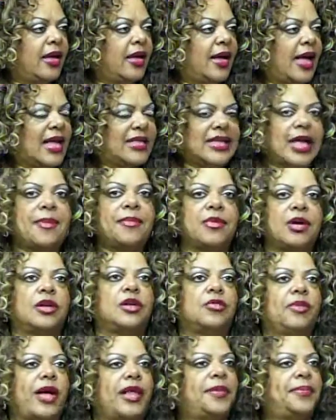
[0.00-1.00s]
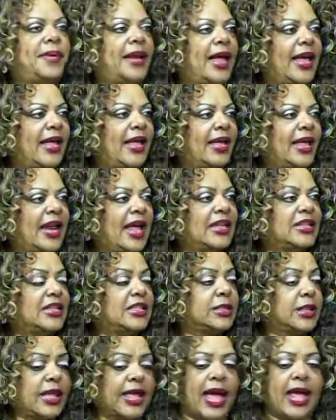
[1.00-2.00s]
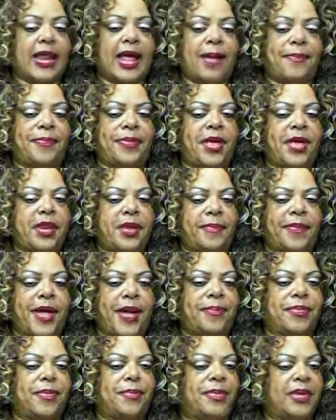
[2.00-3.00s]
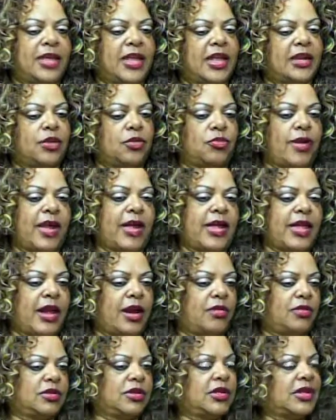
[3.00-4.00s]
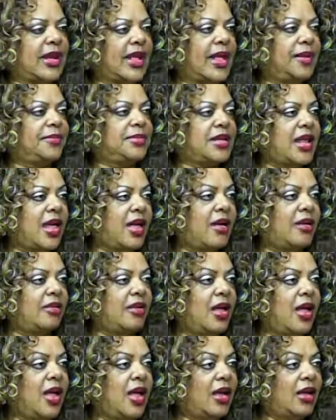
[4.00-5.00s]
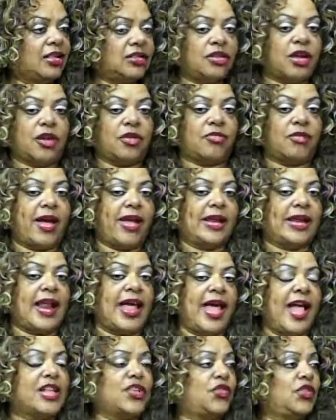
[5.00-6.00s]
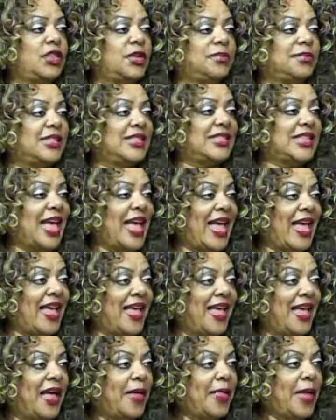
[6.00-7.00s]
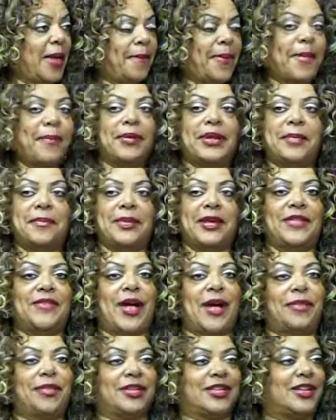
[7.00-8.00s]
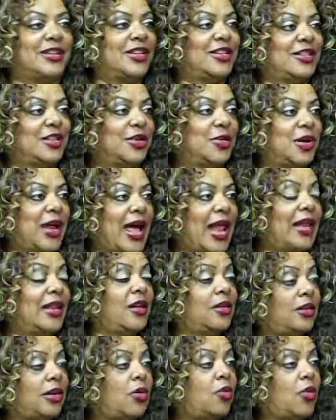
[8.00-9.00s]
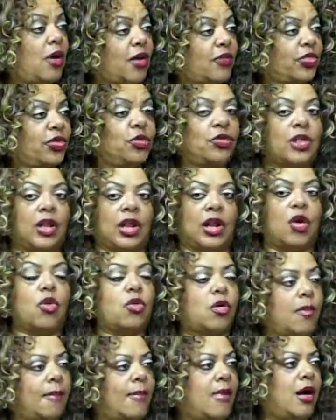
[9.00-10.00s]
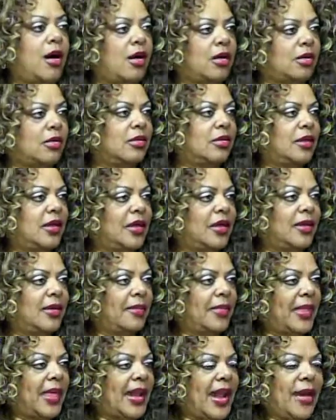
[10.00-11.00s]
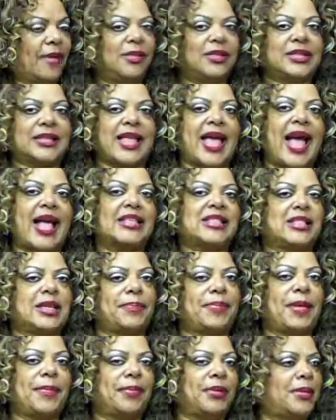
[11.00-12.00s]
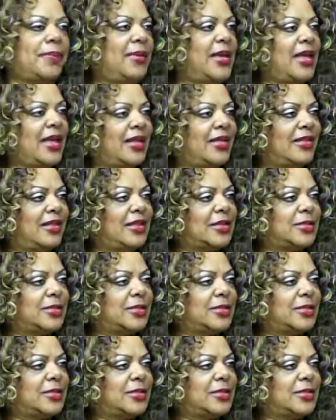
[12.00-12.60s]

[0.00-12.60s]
I said, I'm going to write a play. And I just got out pen and paper and began to write character names down and started writing lines for them to say. And people didn't believe I was going to do it. I literally walked through the local mall and I was casting people to be in this